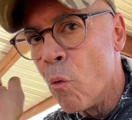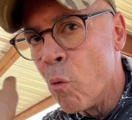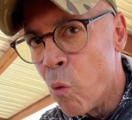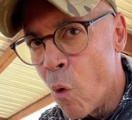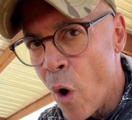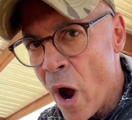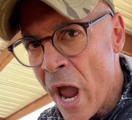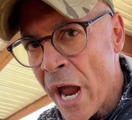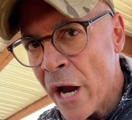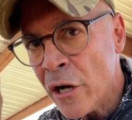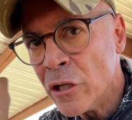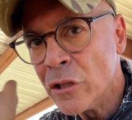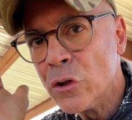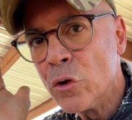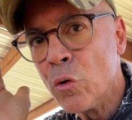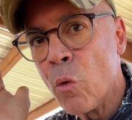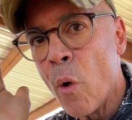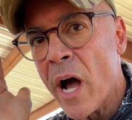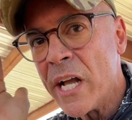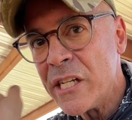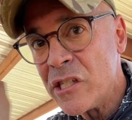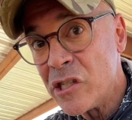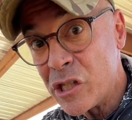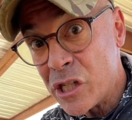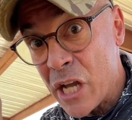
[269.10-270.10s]
Where do
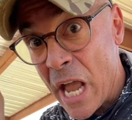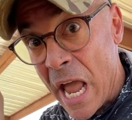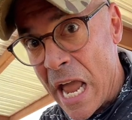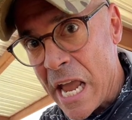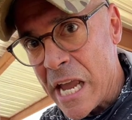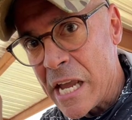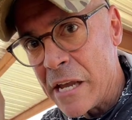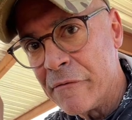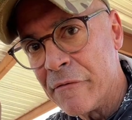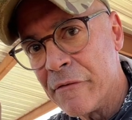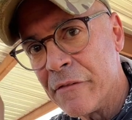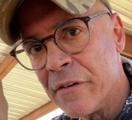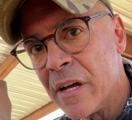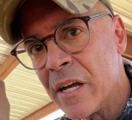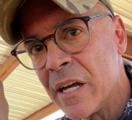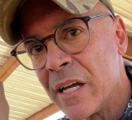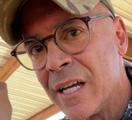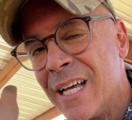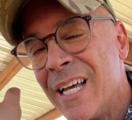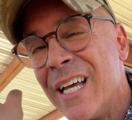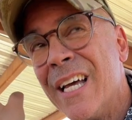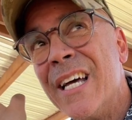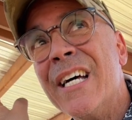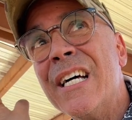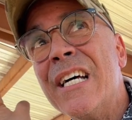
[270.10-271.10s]
I shave
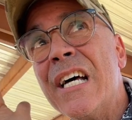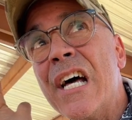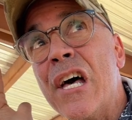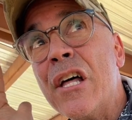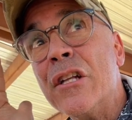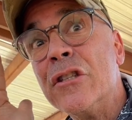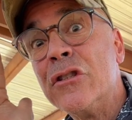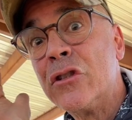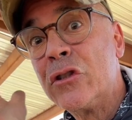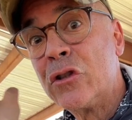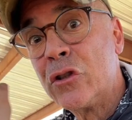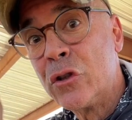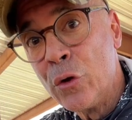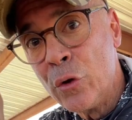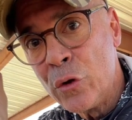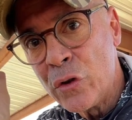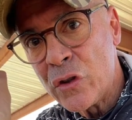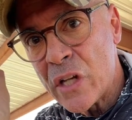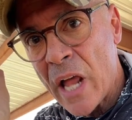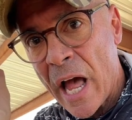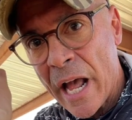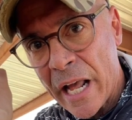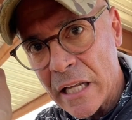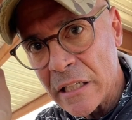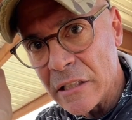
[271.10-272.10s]
2
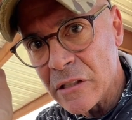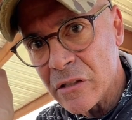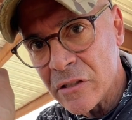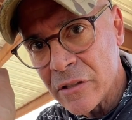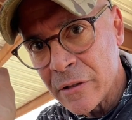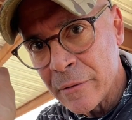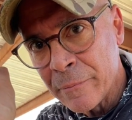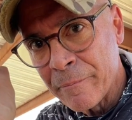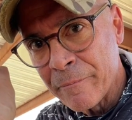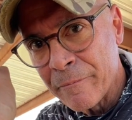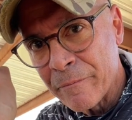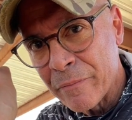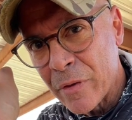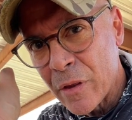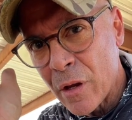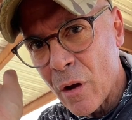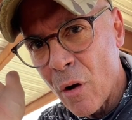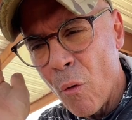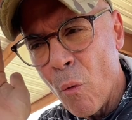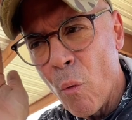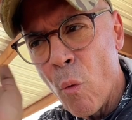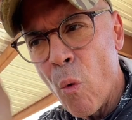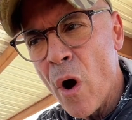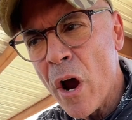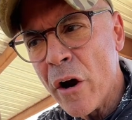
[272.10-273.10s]
seconds?
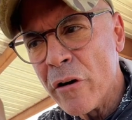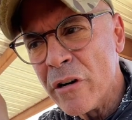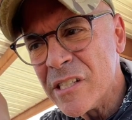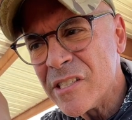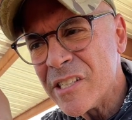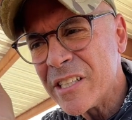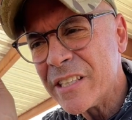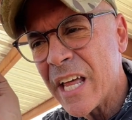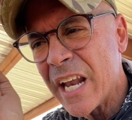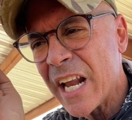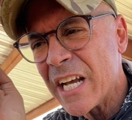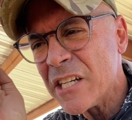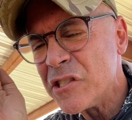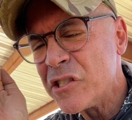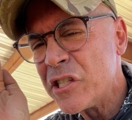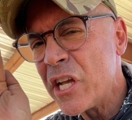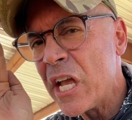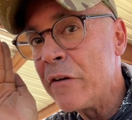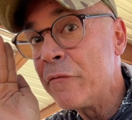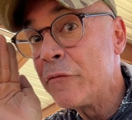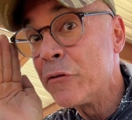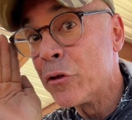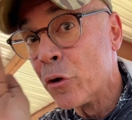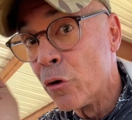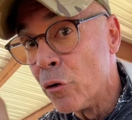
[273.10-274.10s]
Where is it that I
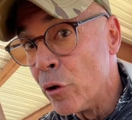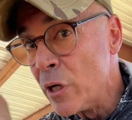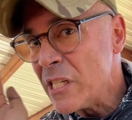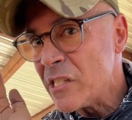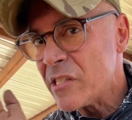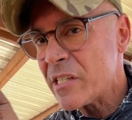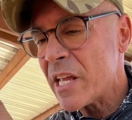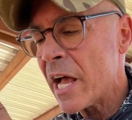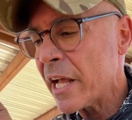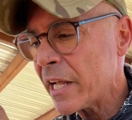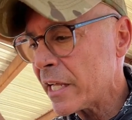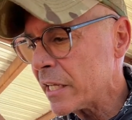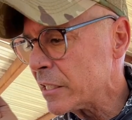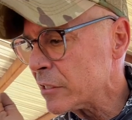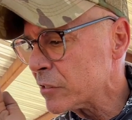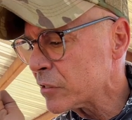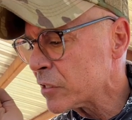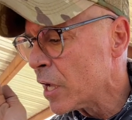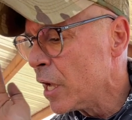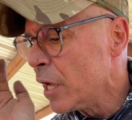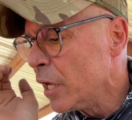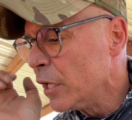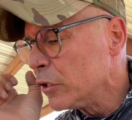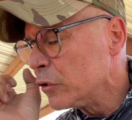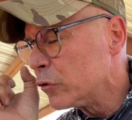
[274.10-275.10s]
shave 3 seconds
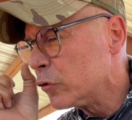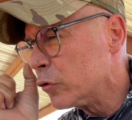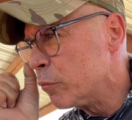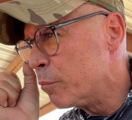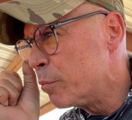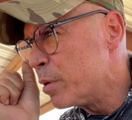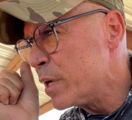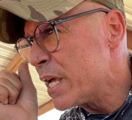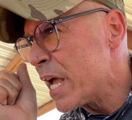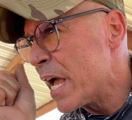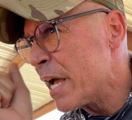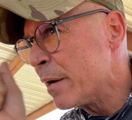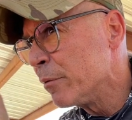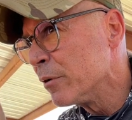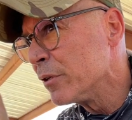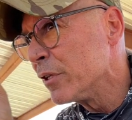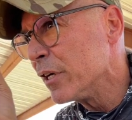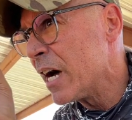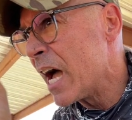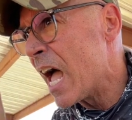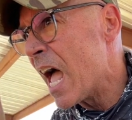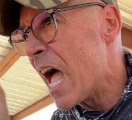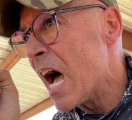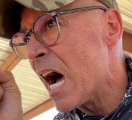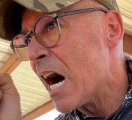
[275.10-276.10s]
to be able to
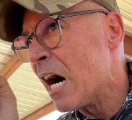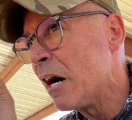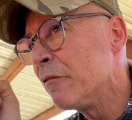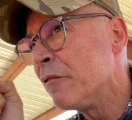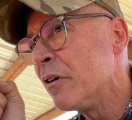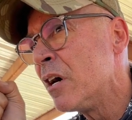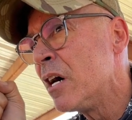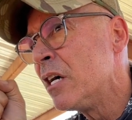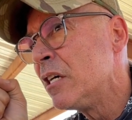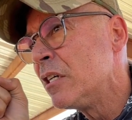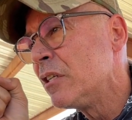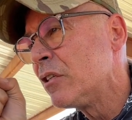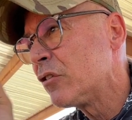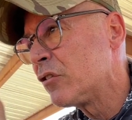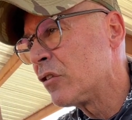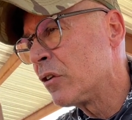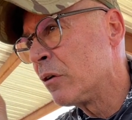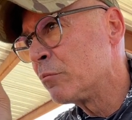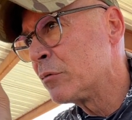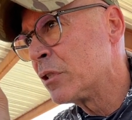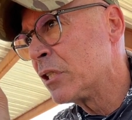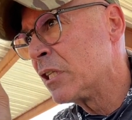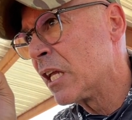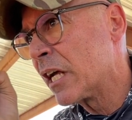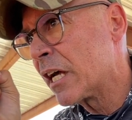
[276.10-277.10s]
have
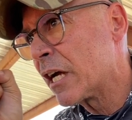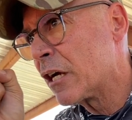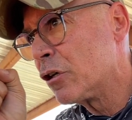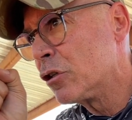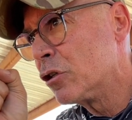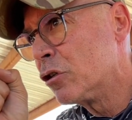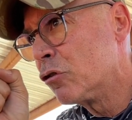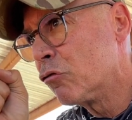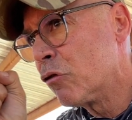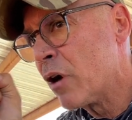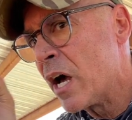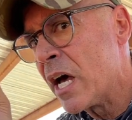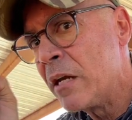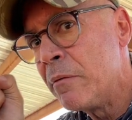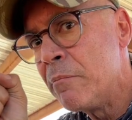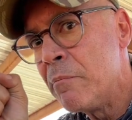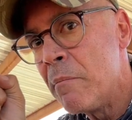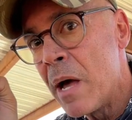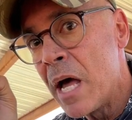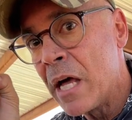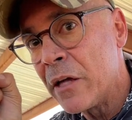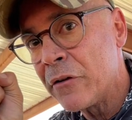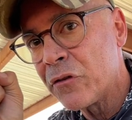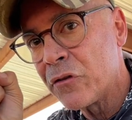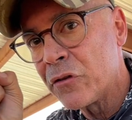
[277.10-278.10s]
something like a
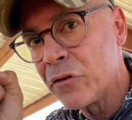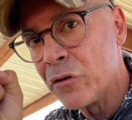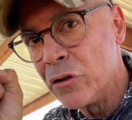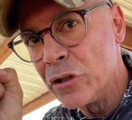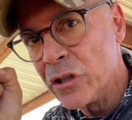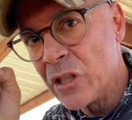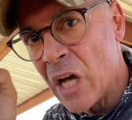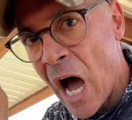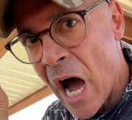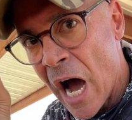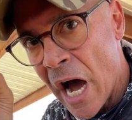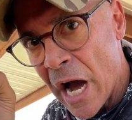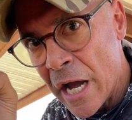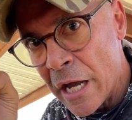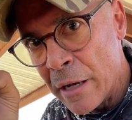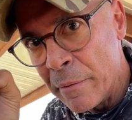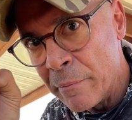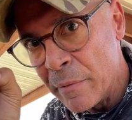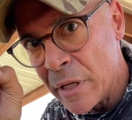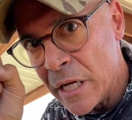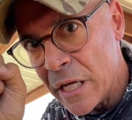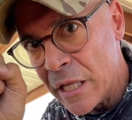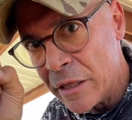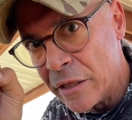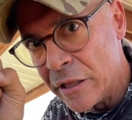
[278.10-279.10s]
grandmaster
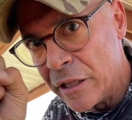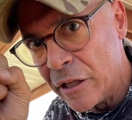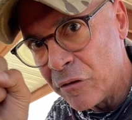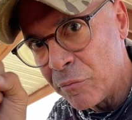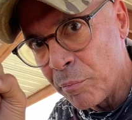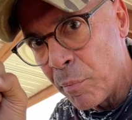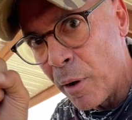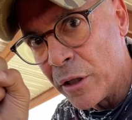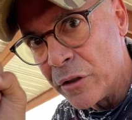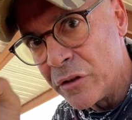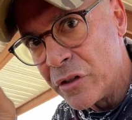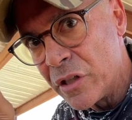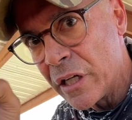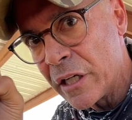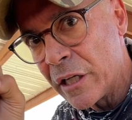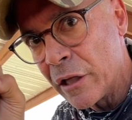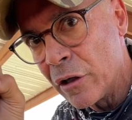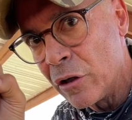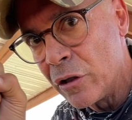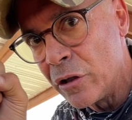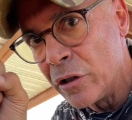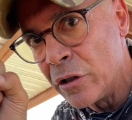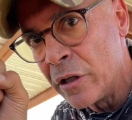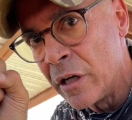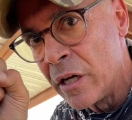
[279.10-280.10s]
time in this
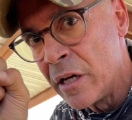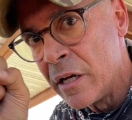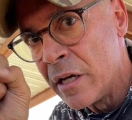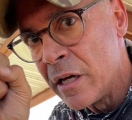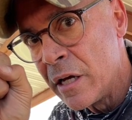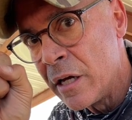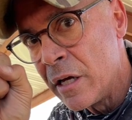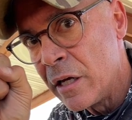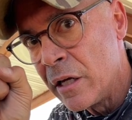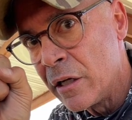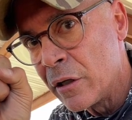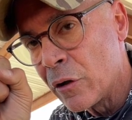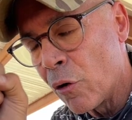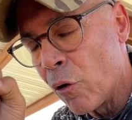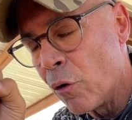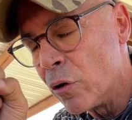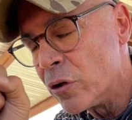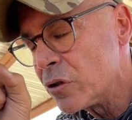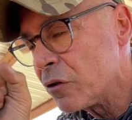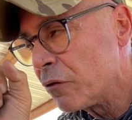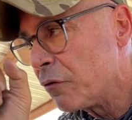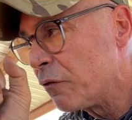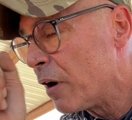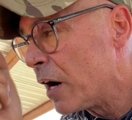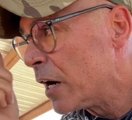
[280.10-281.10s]
particular
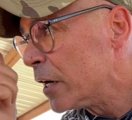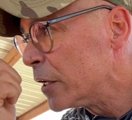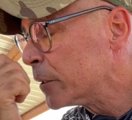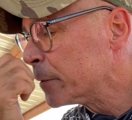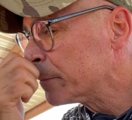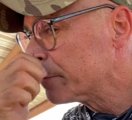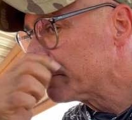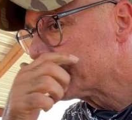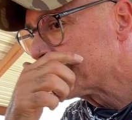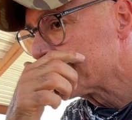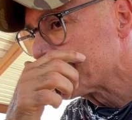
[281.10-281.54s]
course of fire?